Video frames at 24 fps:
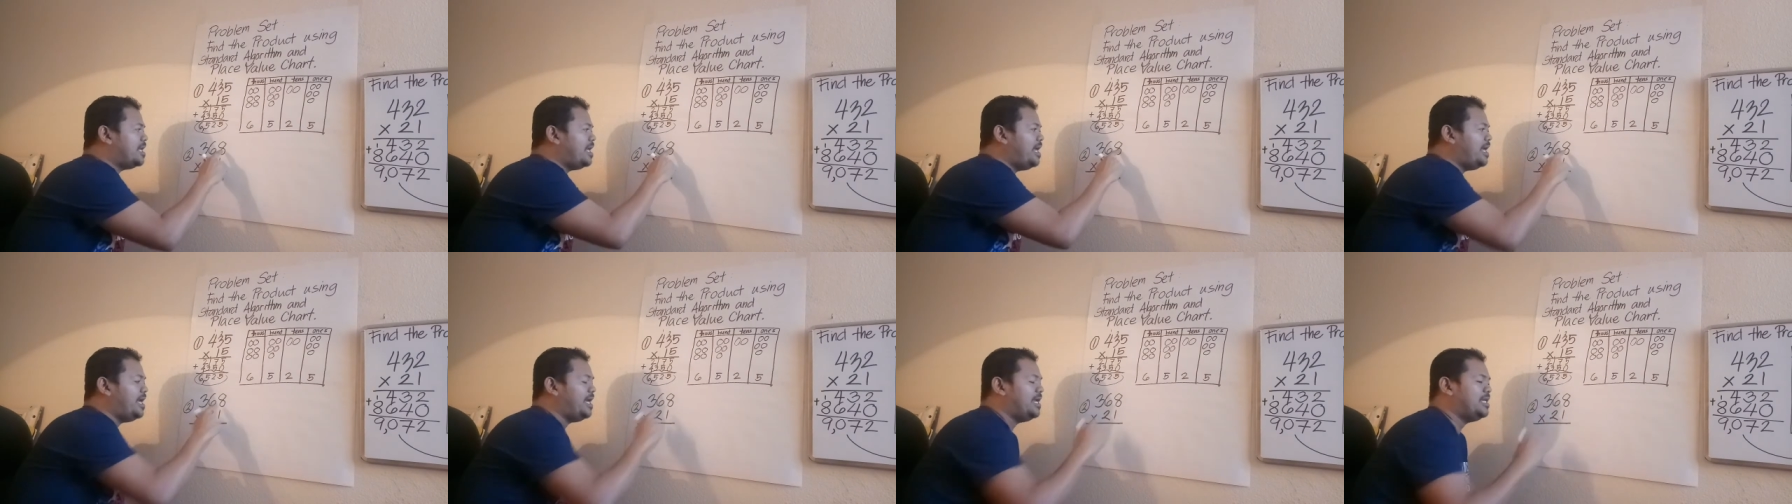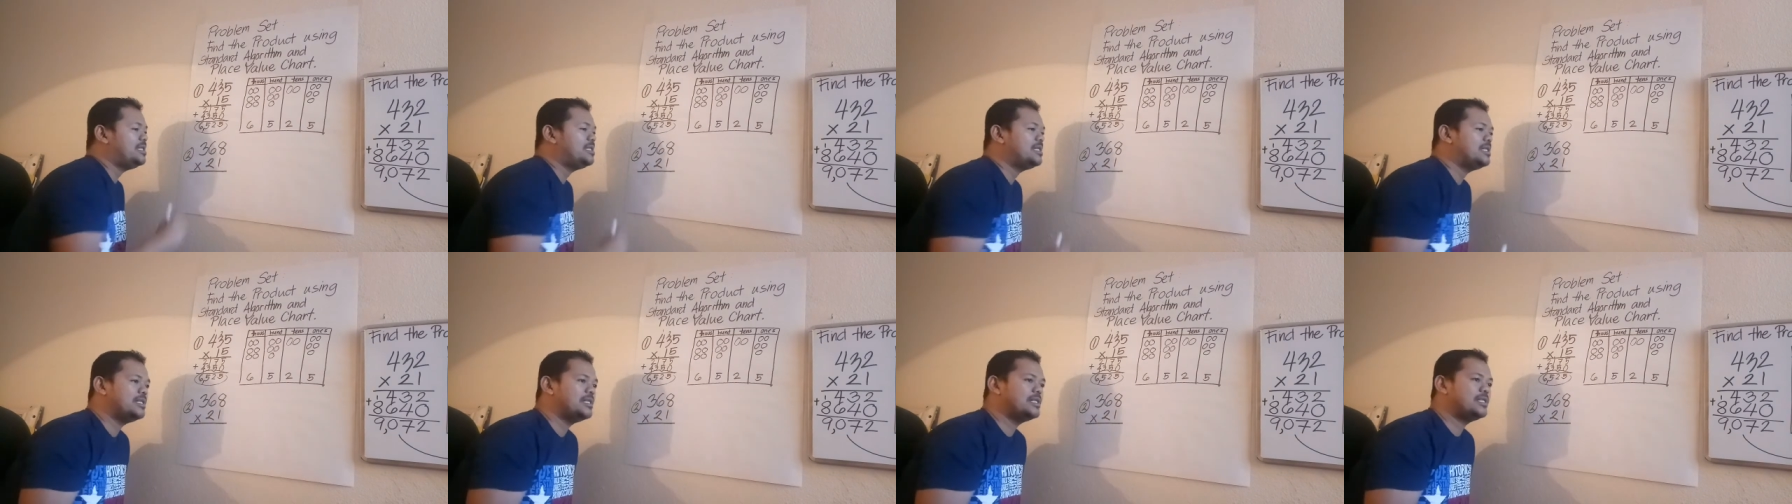
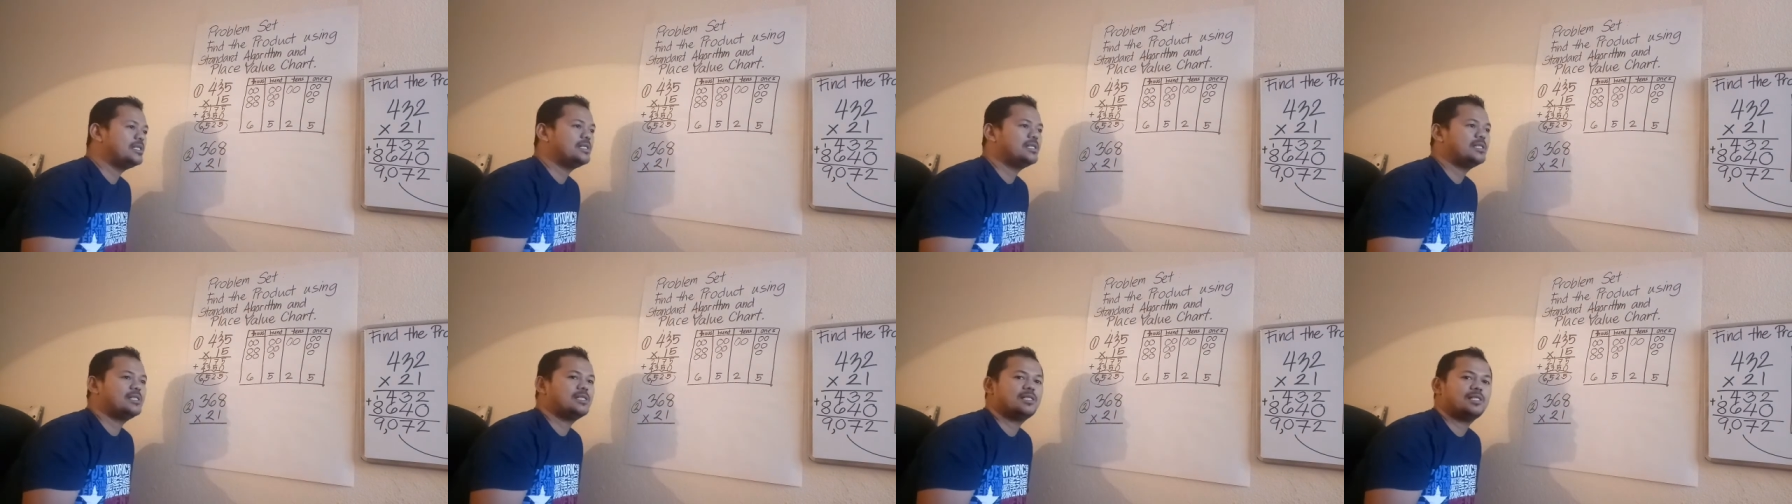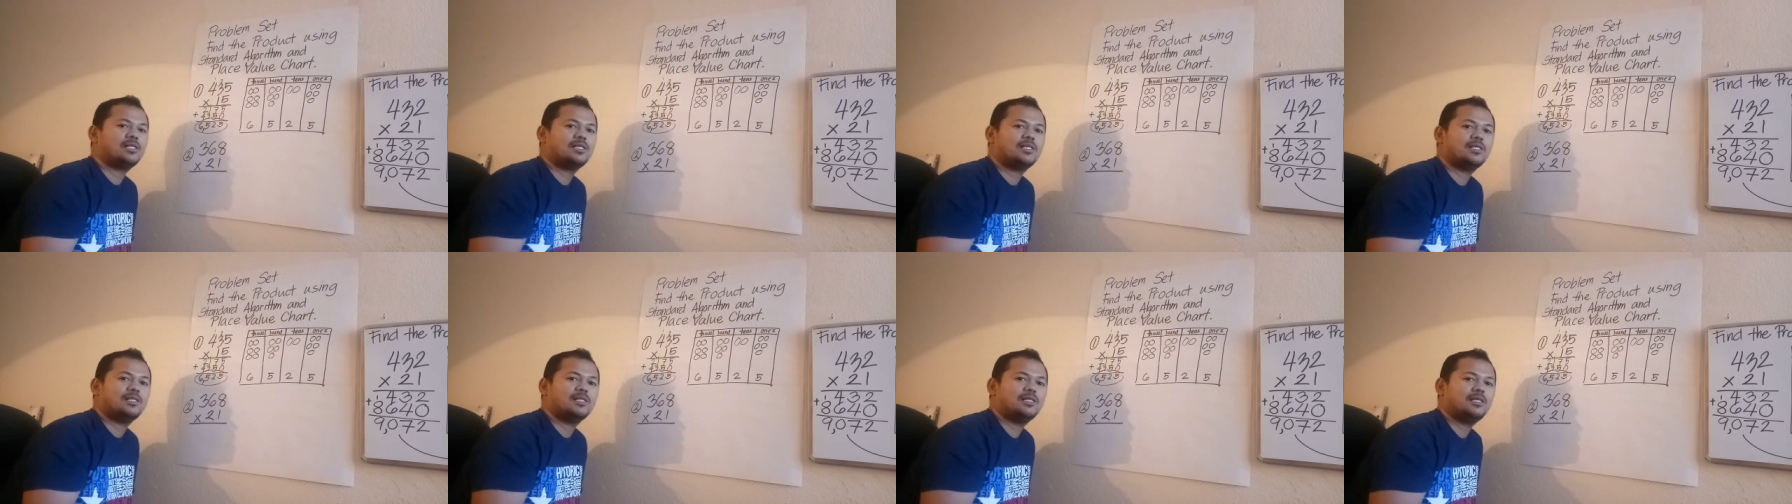8
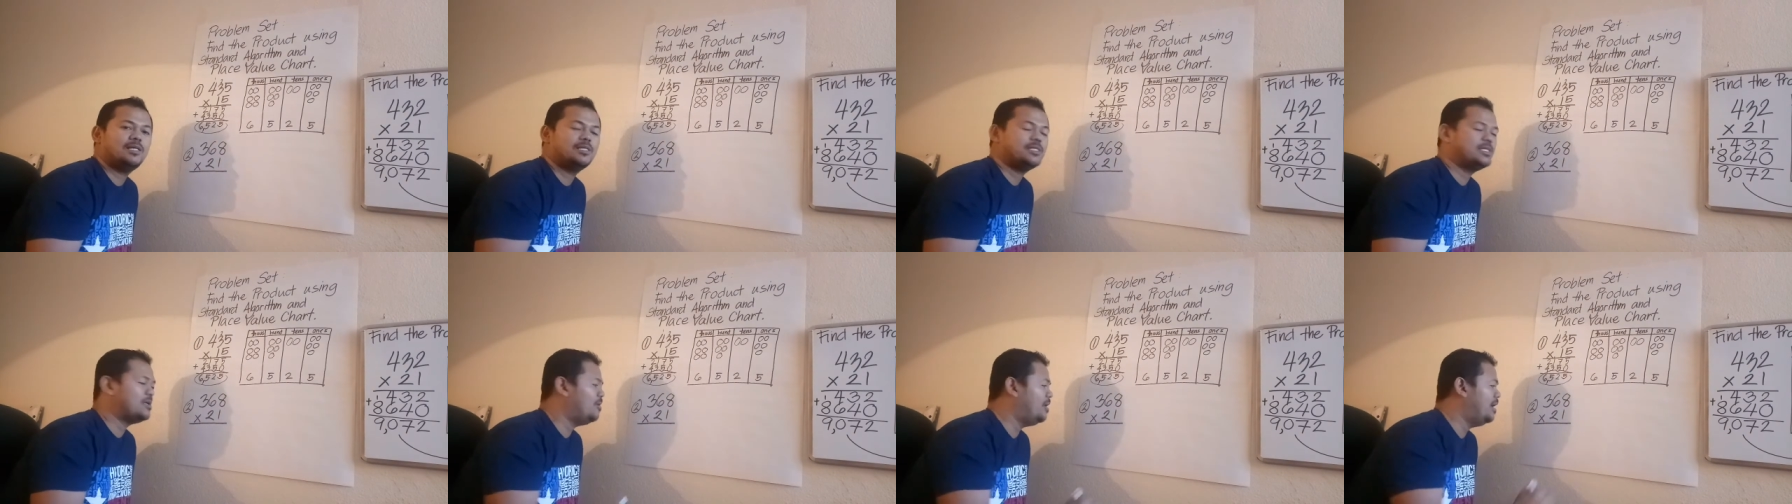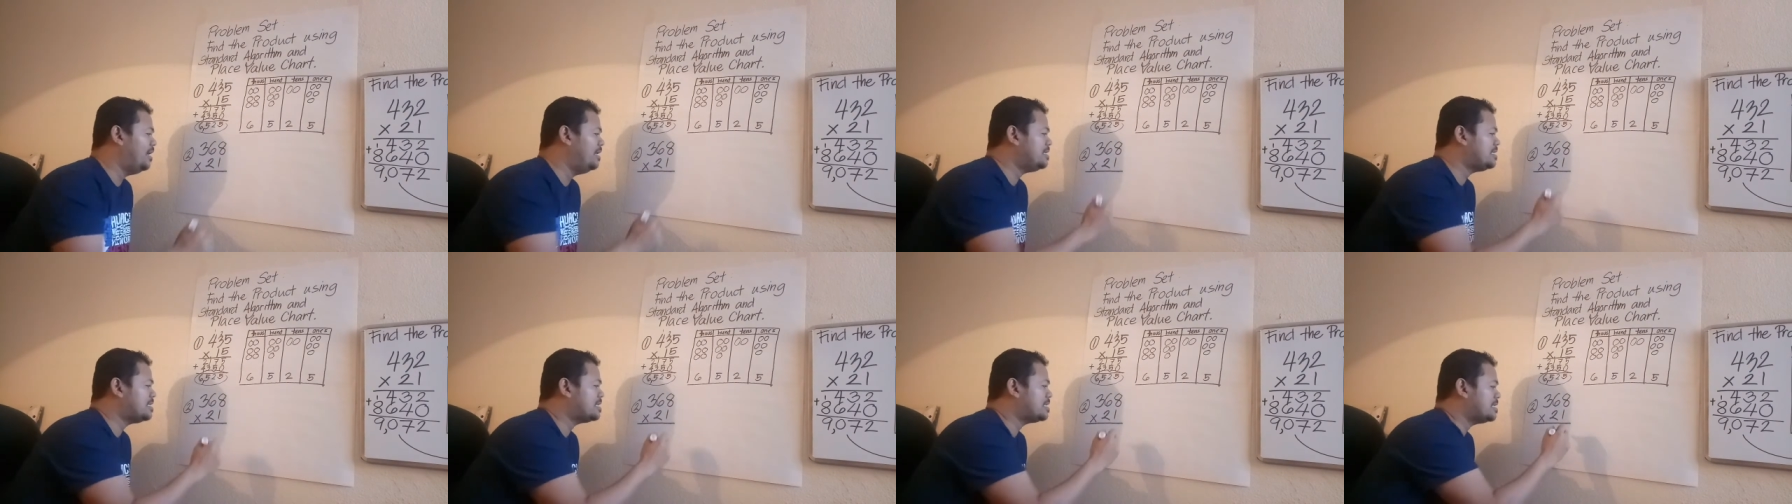is
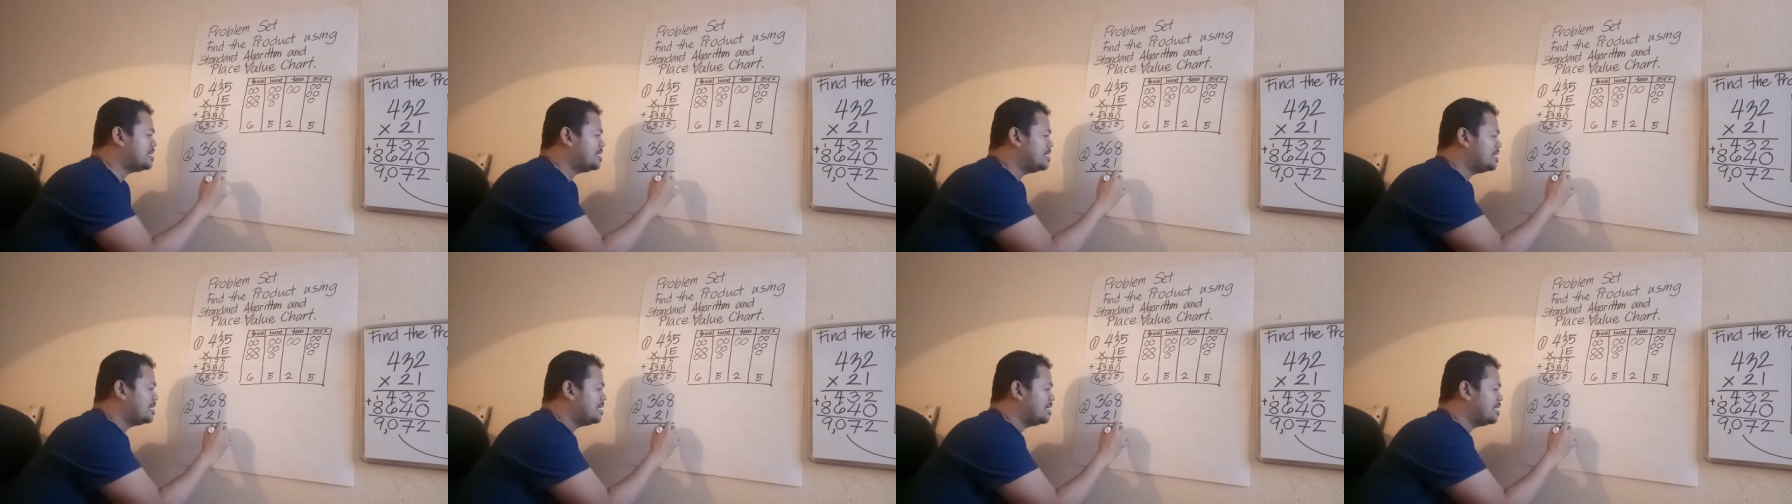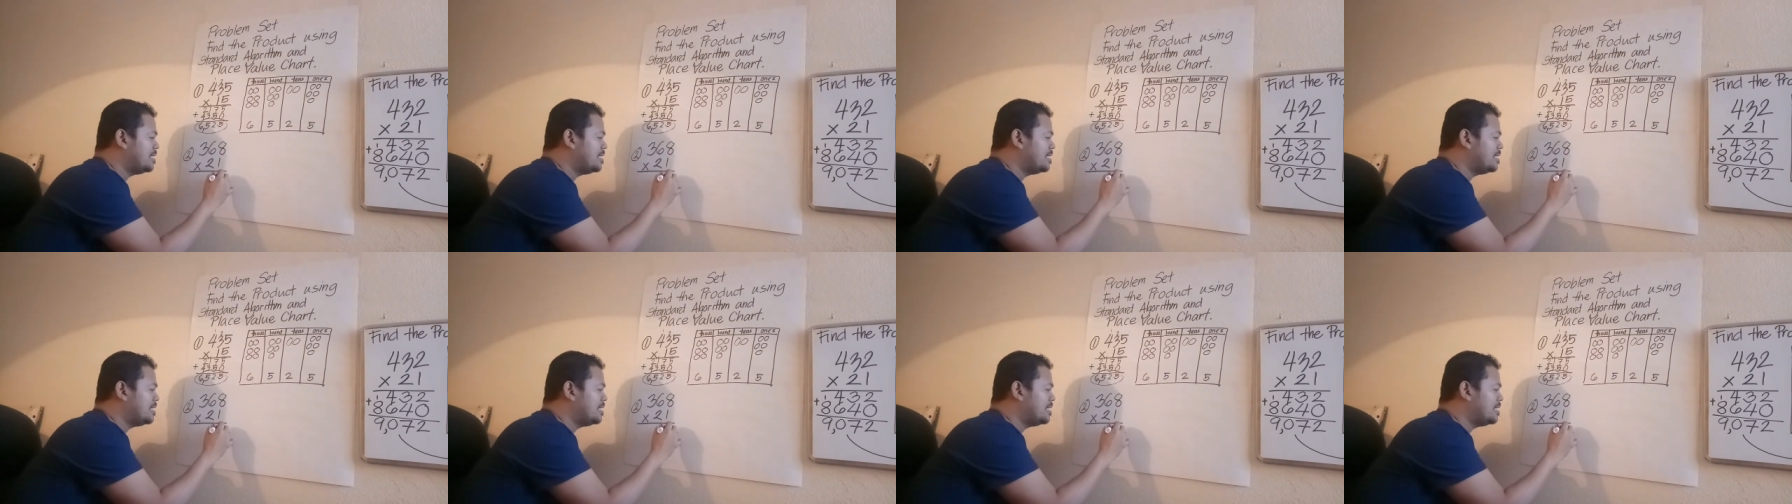equals